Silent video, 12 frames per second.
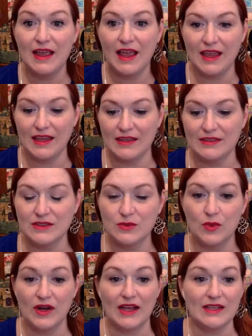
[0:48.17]
And
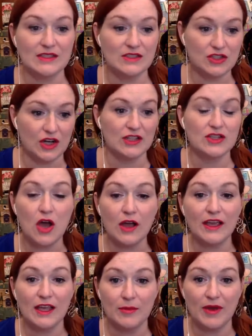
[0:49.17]
when I started
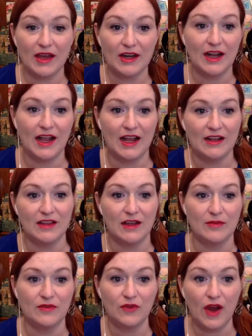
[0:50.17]
talking about it, I had a lot
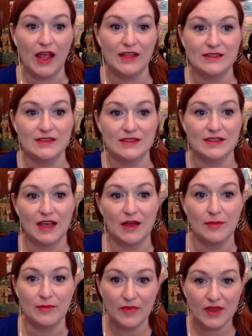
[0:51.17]
of friends
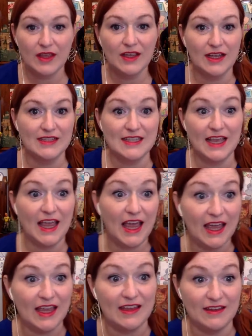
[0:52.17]
come and say,
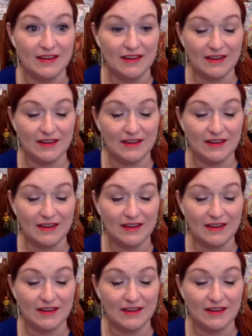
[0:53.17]
hey,